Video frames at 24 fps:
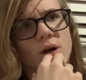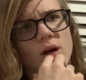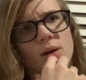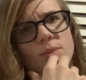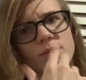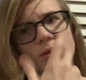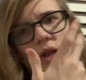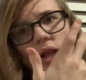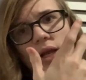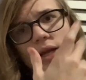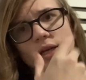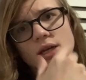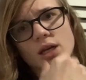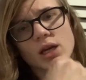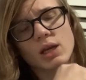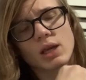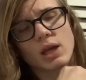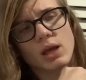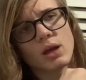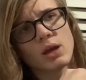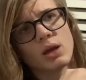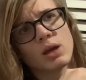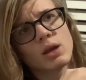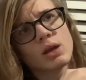Plague
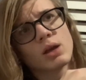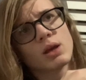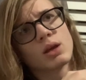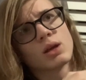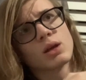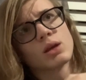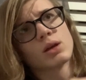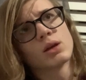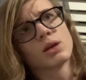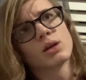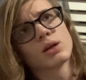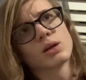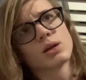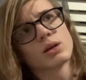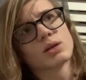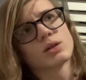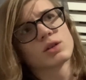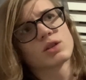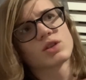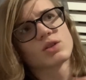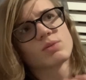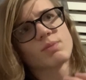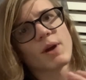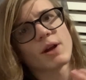Knight,
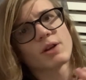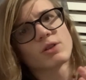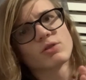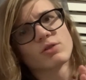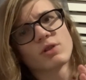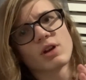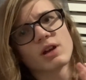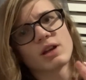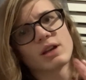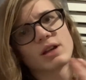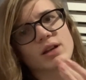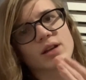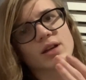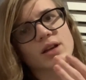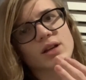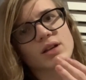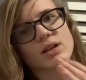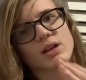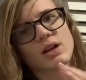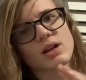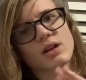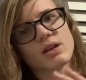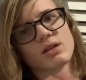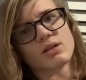Spectre Knight, and King
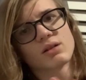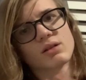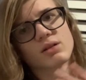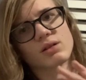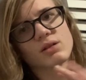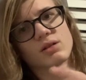Knight,